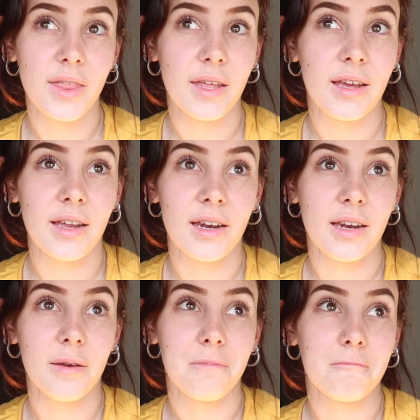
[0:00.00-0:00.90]

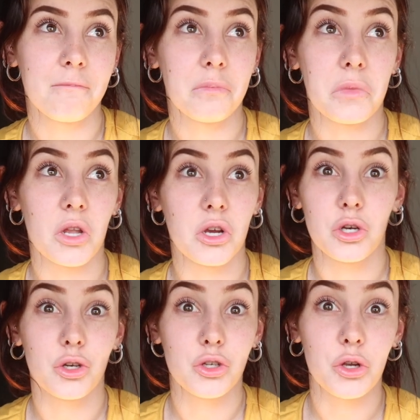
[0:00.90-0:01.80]
Within
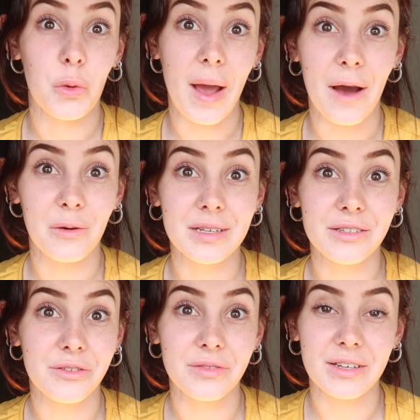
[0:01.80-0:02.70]
2
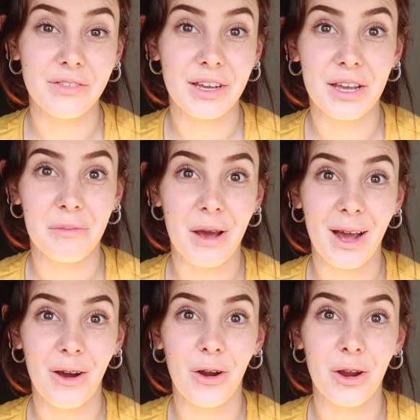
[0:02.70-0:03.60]
hours of leaving him
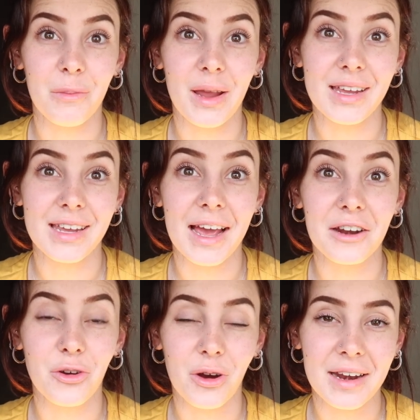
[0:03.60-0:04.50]
at home, he
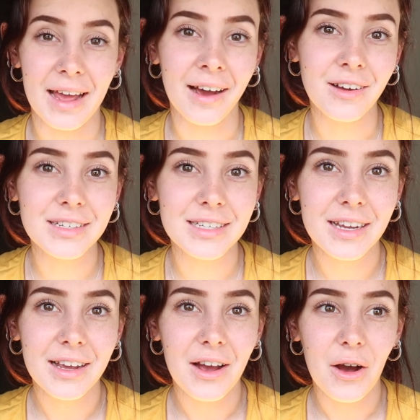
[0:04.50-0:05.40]
had gotten out
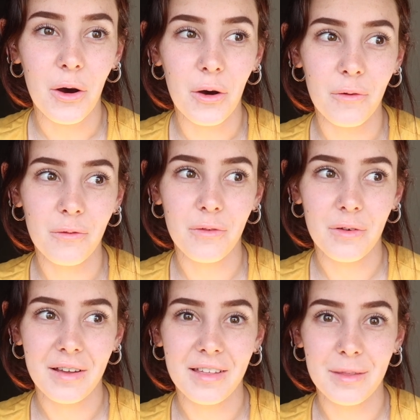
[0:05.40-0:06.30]
of
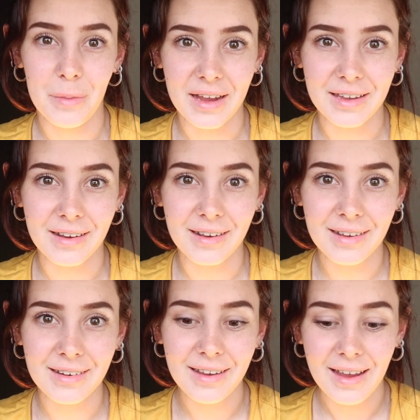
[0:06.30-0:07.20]
the
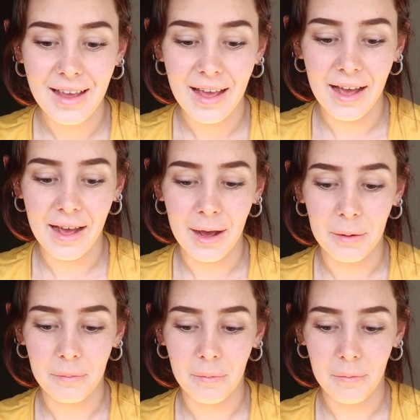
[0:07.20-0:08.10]
backyard.
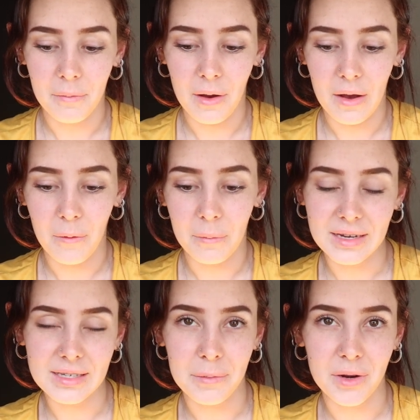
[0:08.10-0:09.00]
On my
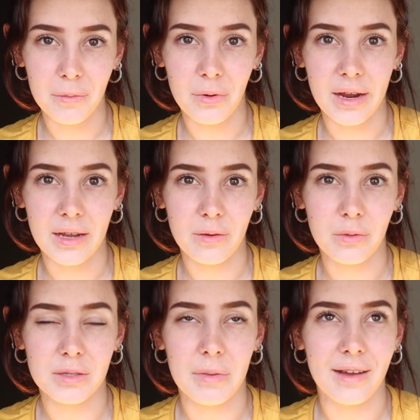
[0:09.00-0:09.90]
10-minute break
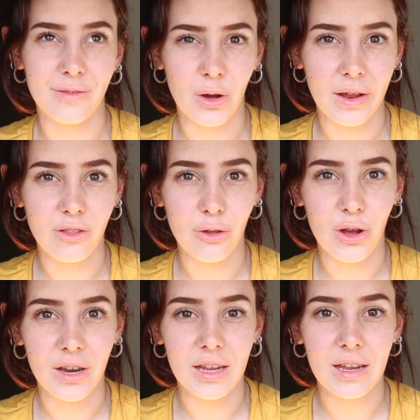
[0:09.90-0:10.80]
was about
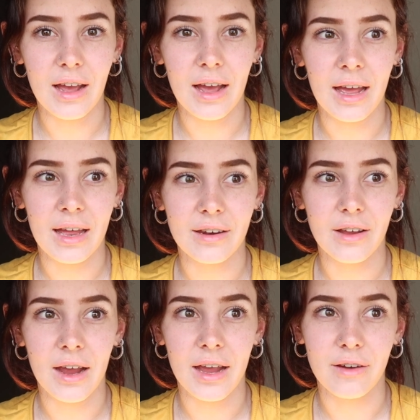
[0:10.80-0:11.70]
9:30, and
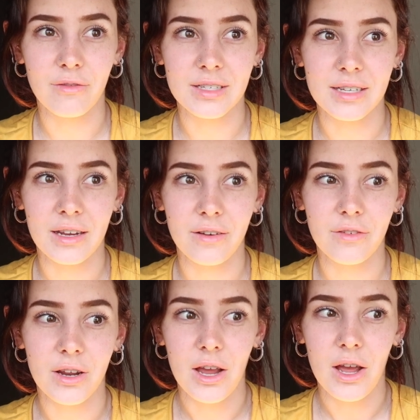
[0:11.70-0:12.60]
I had received